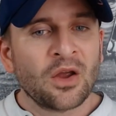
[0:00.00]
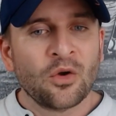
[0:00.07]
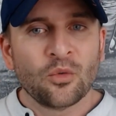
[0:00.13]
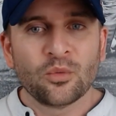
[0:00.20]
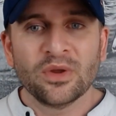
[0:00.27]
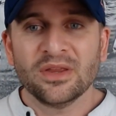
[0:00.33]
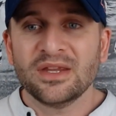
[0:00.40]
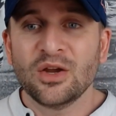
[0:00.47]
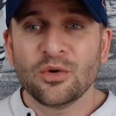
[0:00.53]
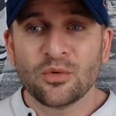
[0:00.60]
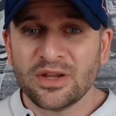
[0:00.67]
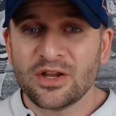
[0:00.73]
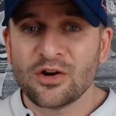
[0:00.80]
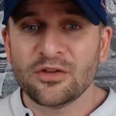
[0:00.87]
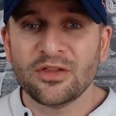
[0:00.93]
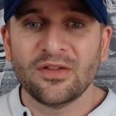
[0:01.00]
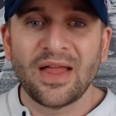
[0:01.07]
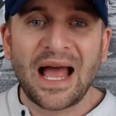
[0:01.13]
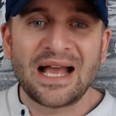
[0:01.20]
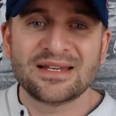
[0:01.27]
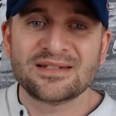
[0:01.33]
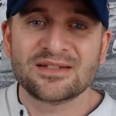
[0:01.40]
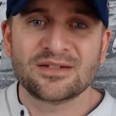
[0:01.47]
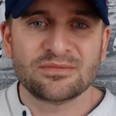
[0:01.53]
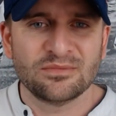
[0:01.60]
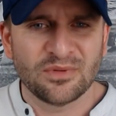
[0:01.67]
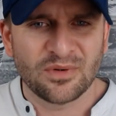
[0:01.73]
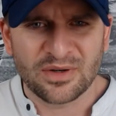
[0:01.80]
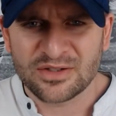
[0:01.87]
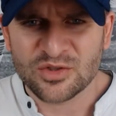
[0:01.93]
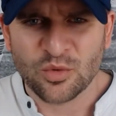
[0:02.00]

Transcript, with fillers: really, here here are the last what